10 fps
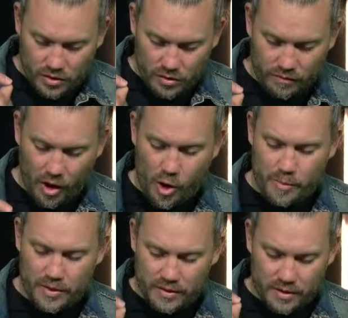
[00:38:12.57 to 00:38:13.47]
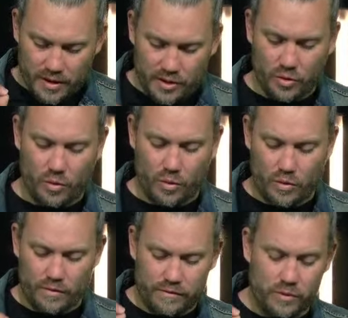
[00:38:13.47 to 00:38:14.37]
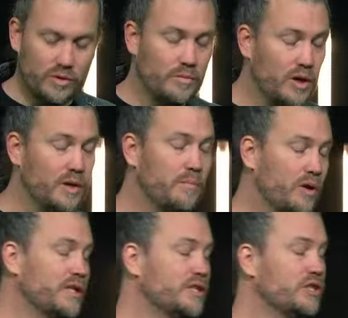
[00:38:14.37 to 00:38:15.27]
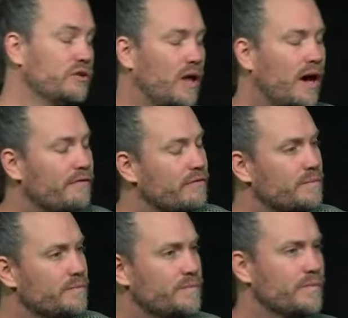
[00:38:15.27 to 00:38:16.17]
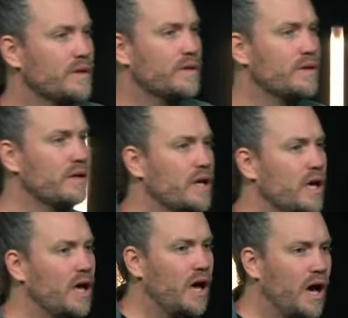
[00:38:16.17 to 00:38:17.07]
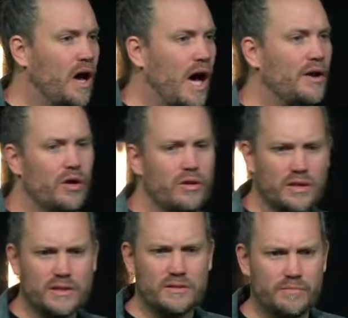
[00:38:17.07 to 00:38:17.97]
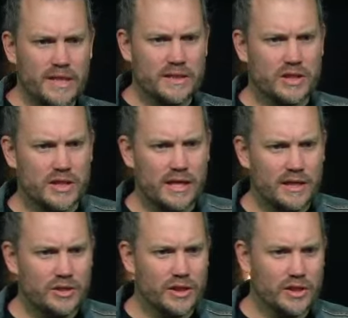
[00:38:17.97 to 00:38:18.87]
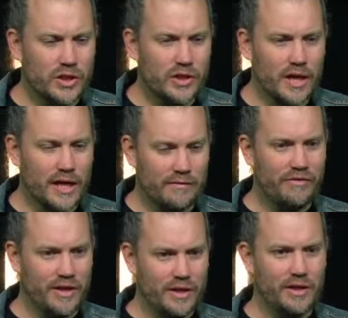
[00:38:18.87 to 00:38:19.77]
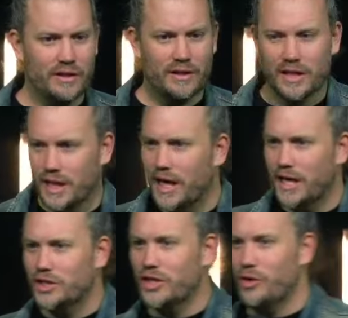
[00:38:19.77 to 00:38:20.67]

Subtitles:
you've opened a door for demonic bondage in your life. I know this message suddenly took a turn. I can feel that the energy